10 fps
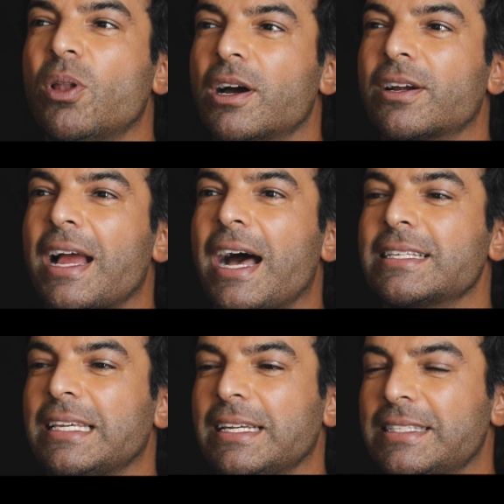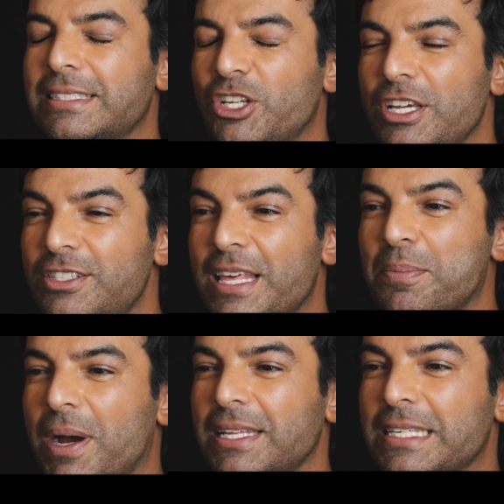longer asking, it's like changing that
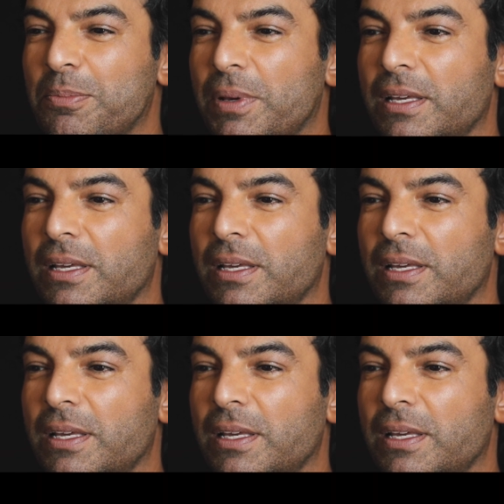mindset,